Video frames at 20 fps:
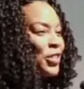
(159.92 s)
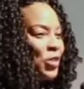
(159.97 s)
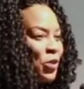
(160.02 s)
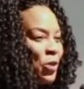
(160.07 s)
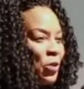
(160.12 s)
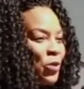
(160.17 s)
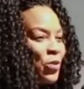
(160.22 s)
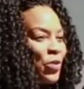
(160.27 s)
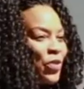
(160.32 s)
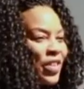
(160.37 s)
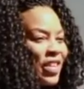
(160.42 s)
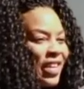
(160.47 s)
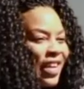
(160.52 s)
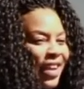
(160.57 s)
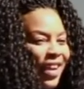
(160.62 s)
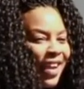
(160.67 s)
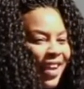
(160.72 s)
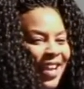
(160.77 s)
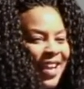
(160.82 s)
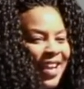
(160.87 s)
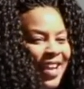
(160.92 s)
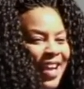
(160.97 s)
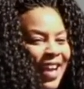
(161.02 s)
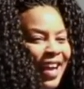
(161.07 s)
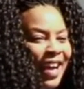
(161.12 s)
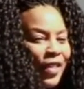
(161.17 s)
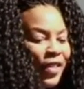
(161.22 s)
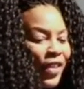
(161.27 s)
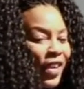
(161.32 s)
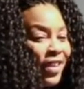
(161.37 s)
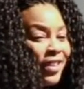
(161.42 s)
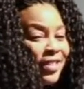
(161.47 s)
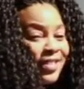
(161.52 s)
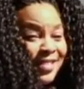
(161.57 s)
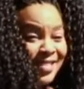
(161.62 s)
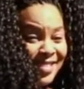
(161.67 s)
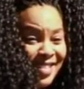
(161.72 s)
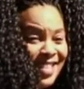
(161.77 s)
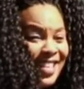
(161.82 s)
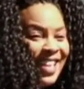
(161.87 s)
all the other
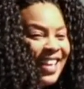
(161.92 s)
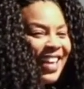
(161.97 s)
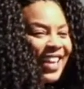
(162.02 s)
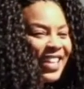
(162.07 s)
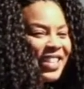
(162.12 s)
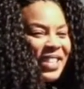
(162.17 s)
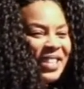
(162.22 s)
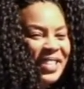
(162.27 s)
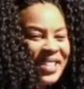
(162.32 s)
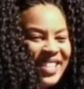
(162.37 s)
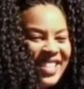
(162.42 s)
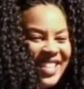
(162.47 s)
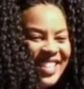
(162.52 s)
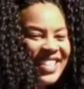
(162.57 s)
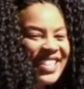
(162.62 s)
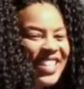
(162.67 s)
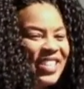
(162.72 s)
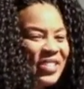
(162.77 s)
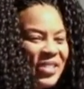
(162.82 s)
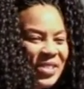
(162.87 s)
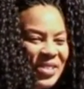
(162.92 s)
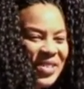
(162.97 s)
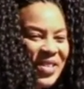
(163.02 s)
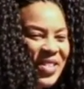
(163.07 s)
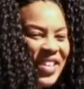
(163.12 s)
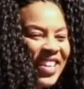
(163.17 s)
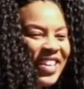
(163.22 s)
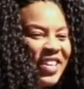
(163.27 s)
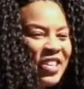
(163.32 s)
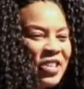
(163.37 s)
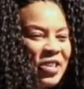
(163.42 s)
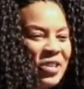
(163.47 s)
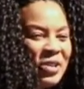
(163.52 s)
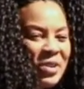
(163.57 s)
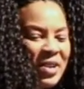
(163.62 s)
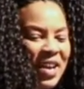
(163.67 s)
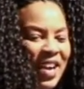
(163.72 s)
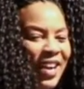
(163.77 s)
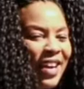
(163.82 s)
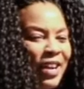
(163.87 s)
excellencies, and also thank you
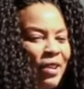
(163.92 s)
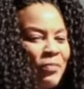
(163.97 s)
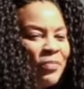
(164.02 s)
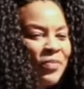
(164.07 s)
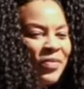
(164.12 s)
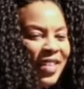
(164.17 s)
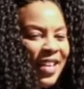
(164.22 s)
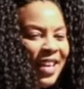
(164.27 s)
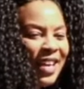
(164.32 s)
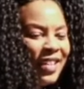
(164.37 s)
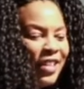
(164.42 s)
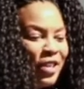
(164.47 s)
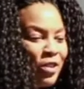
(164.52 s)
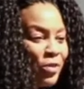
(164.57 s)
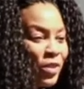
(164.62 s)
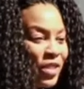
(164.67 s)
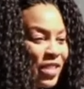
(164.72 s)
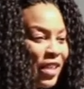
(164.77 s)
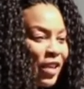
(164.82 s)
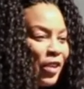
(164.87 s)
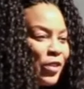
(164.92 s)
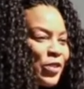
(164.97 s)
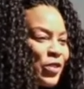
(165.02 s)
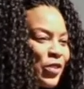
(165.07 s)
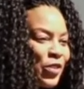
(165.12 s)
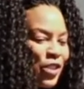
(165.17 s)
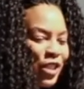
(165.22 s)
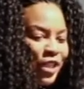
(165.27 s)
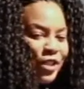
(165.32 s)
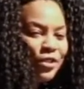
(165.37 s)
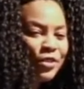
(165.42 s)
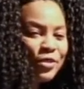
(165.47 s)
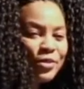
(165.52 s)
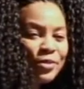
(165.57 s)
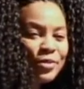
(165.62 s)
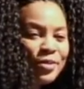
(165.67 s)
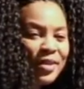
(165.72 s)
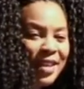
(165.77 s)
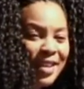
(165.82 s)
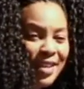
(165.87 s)
the U.S. Consul General,
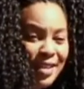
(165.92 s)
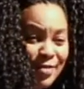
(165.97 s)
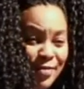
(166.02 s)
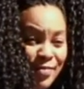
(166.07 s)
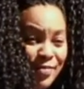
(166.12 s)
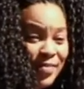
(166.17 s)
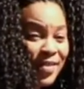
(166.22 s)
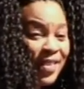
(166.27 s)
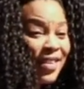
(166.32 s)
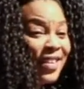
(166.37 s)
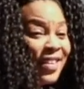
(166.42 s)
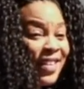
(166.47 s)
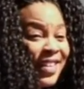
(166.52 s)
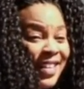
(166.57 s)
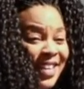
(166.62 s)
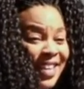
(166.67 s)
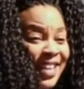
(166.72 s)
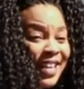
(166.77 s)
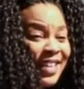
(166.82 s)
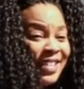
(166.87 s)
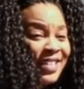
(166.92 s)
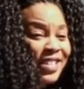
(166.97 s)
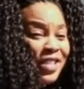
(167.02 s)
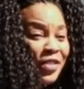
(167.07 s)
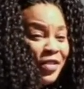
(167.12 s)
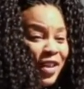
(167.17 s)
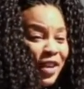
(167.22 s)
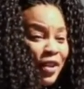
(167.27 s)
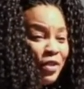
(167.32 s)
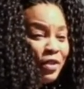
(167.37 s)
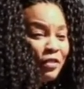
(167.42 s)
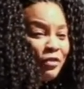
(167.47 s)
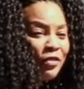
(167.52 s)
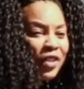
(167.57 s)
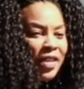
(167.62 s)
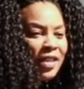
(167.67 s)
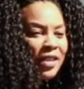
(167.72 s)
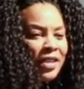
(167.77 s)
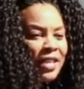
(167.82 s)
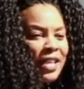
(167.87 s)
Cynthia
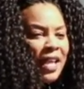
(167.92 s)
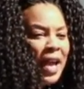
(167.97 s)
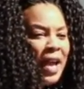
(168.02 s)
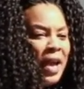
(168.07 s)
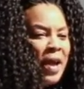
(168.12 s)
Griffin,